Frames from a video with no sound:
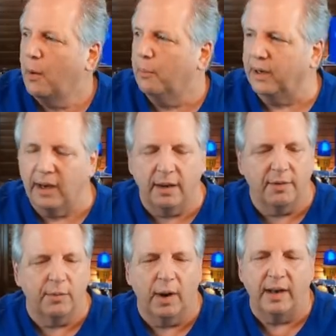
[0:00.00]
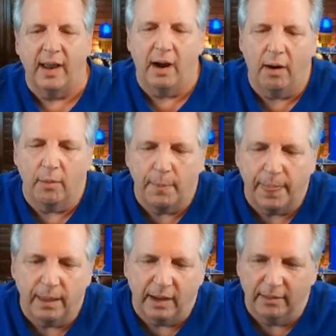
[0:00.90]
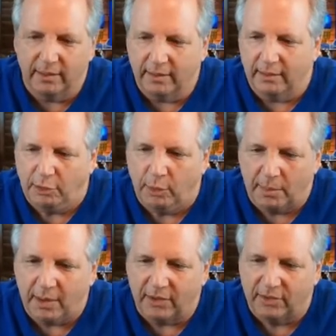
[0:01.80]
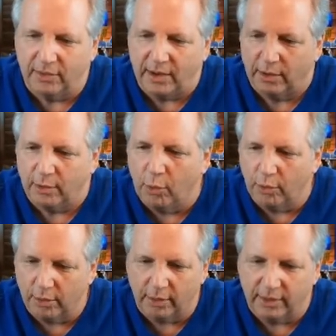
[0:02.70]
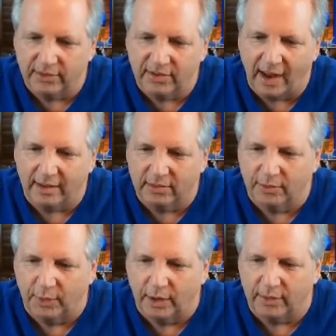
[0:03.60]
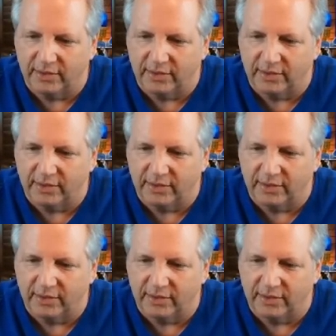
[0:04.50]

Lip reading: But in any event, right now, you want to make sure that your corridor is set. So if we go to